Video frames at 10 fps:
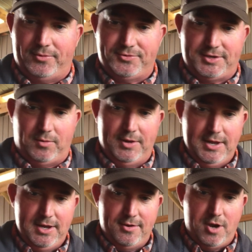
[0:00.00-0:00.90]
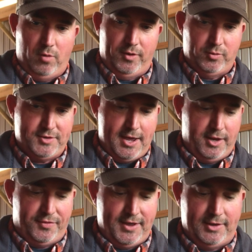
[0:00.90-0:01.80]
So know those kind
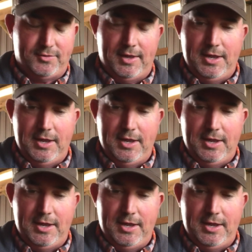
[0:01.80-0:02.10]
of things.